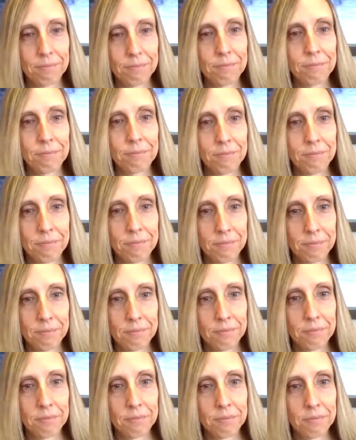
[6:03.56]

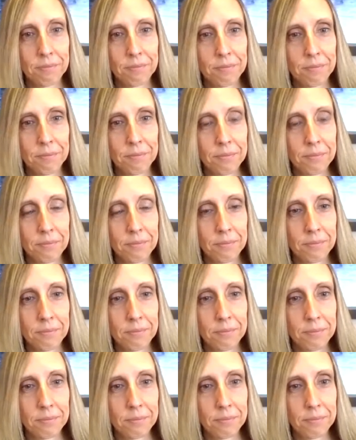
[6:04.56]

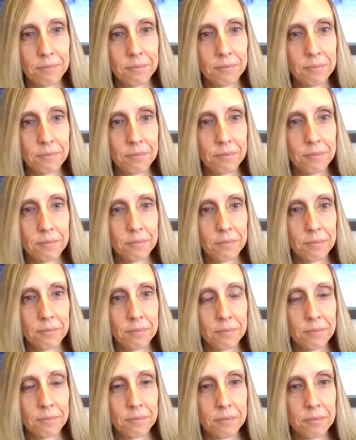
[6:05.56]

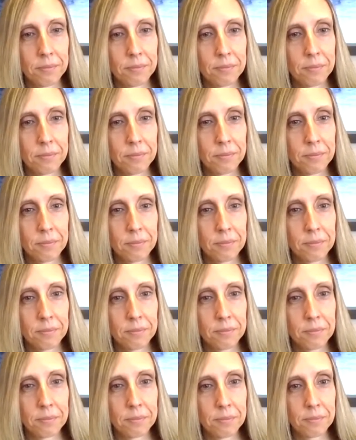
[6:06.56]

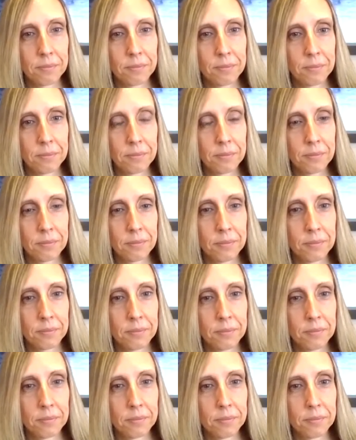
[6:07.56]

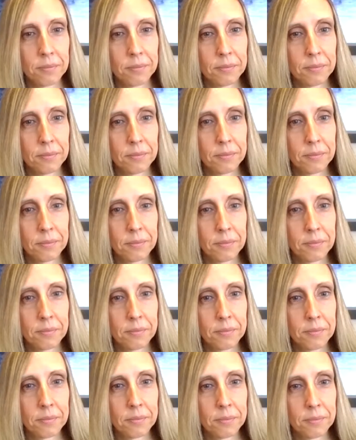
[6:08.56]

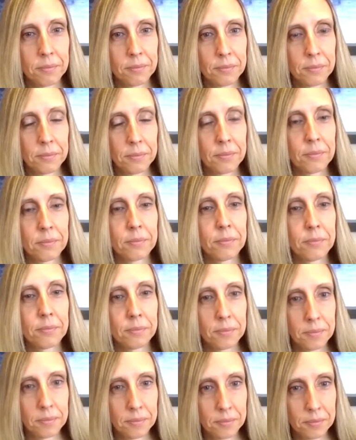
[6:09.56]

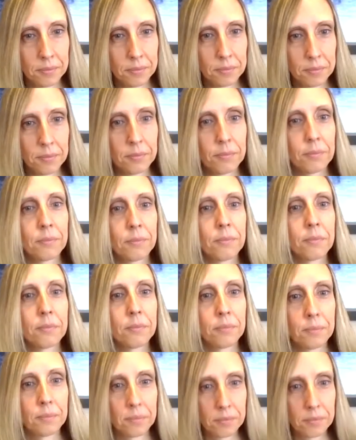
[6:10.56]
This person isn't speaking.